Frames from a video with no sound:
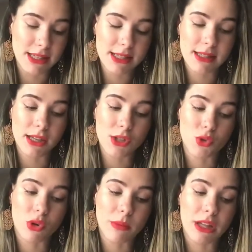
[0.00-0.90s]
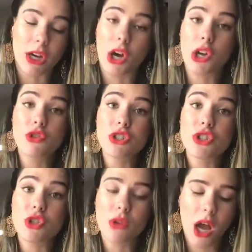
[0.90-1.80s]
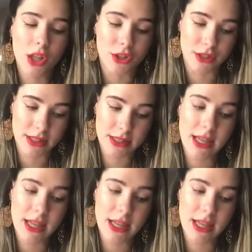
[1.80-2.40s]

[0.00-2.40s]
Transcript: This thing is normally $102.